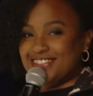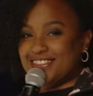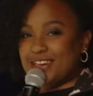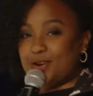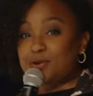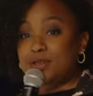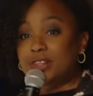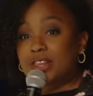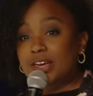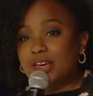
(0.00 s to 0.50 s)

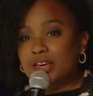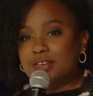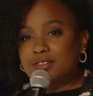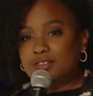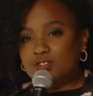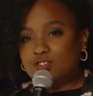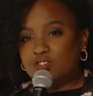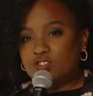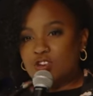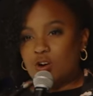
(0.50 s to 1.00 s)
They were like,
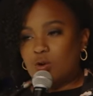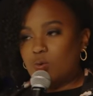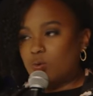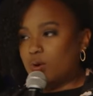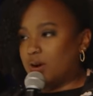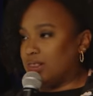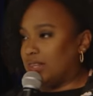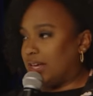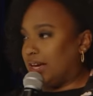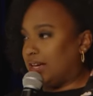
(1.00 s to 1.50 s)
it's a show
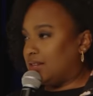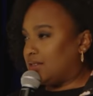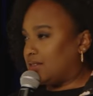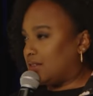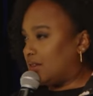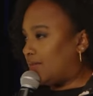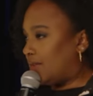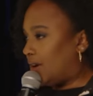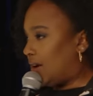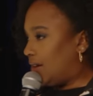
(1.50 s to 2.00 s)
where ladies
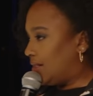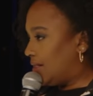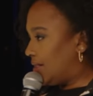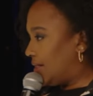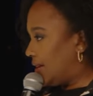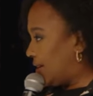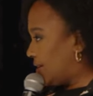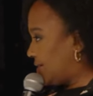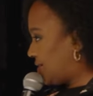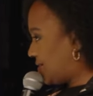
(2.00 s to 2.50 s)
give other
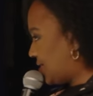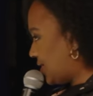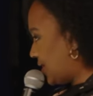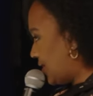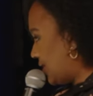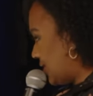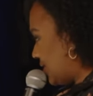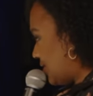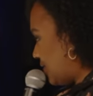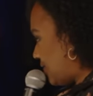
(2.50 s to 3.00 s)
ladies
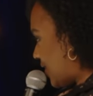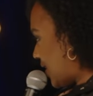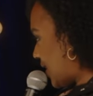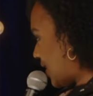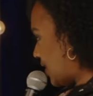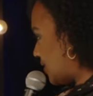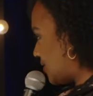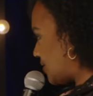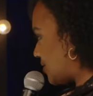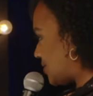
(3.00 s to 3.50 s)
silly
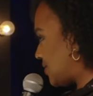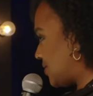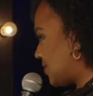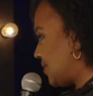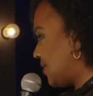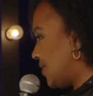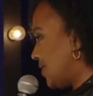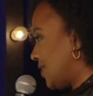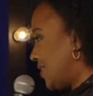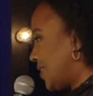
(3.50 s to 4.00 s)
advice.
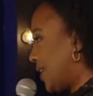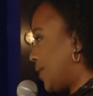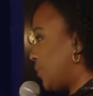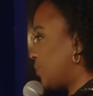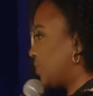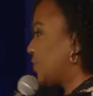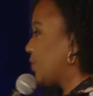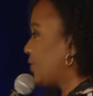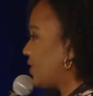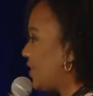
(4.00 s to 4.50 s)
I
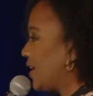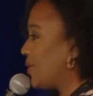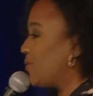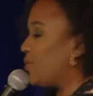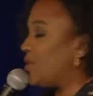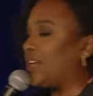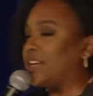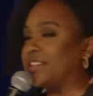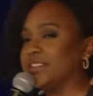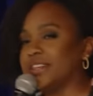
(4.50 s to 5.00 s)
was on
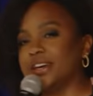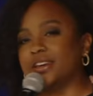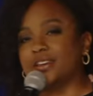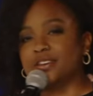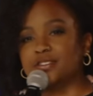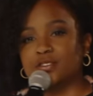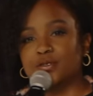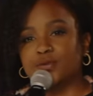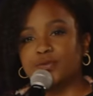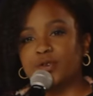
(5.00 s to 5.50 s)
camera like,
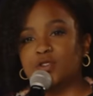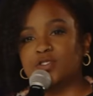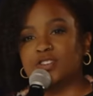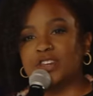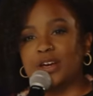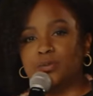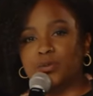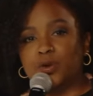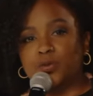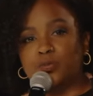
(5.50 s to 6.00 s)
ladies, the first
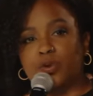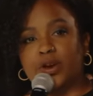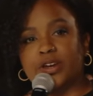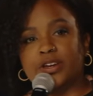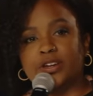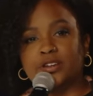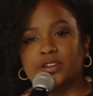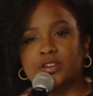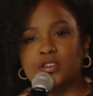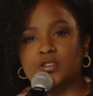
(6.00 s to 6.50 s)
time we
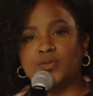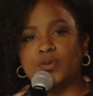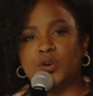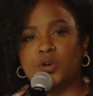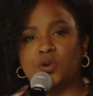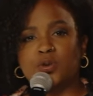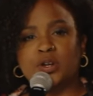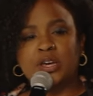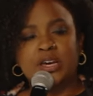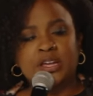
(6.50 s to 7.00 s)
break into his
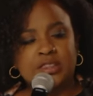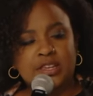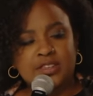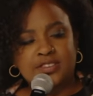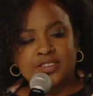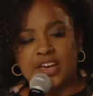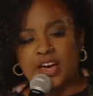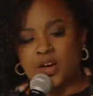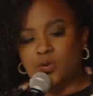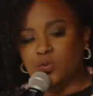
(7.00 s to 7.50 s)
phone,
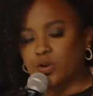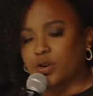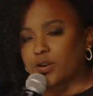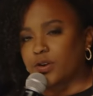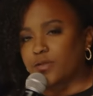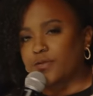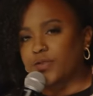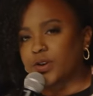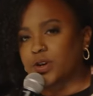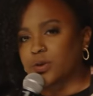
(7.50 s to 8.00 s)
let's add one of
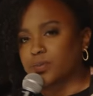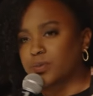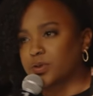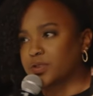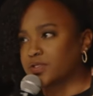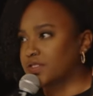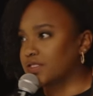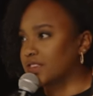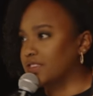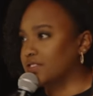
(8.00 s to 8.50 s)
our
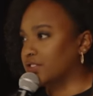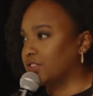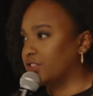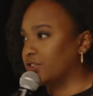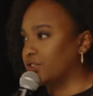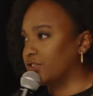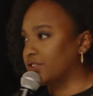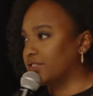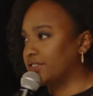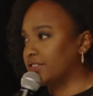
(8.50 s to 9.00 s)
fingerprints to that
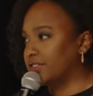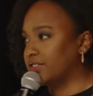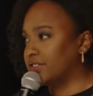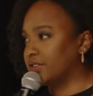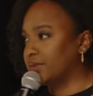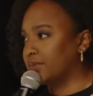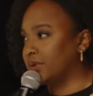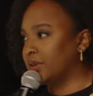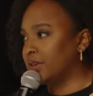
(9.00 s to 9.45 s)
security system.